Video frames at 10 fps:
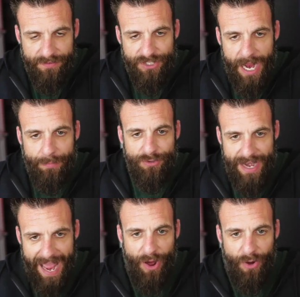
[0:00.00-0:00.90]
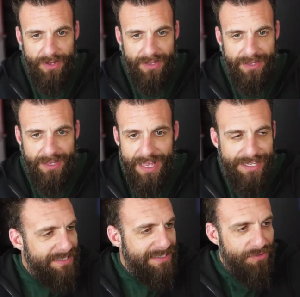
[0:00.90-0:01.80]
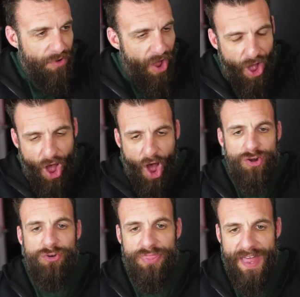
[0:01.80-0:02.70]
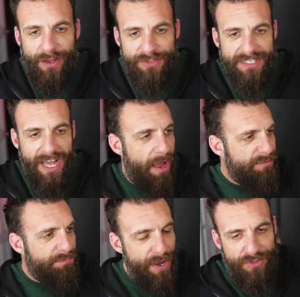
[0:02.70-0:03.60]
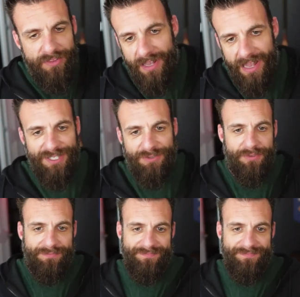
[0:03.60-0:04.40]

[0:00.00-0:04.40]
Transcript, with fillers: chapter now is a hundred thousand times better than the last one.